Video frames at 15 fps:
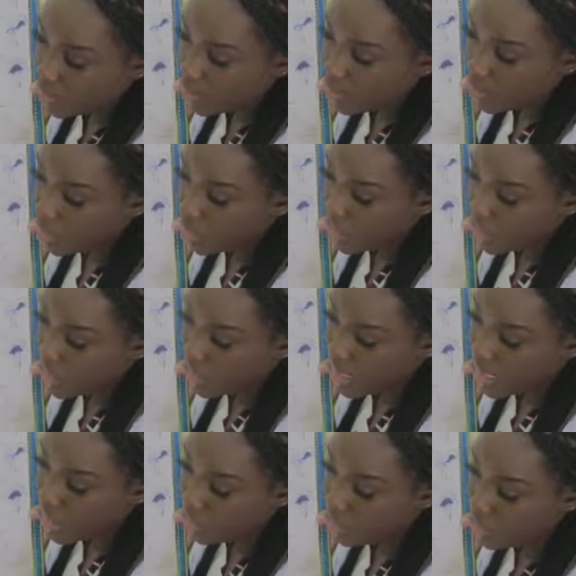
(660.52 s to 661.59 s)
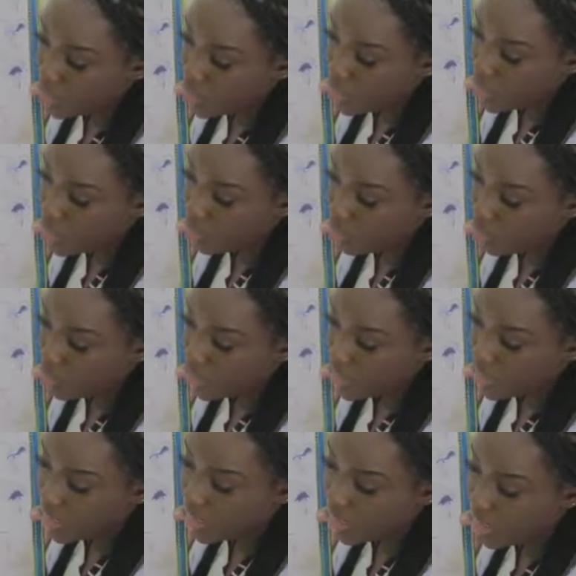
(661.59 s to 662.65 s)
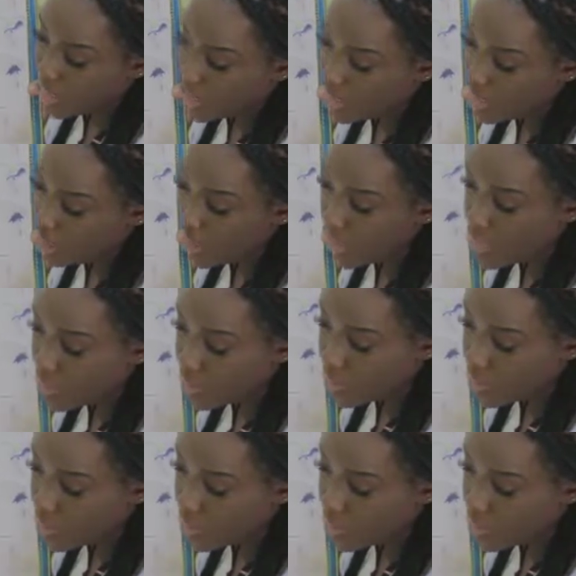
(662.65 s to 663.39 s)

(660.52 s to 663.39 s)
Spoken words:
all the way down into the bone, and then there's pus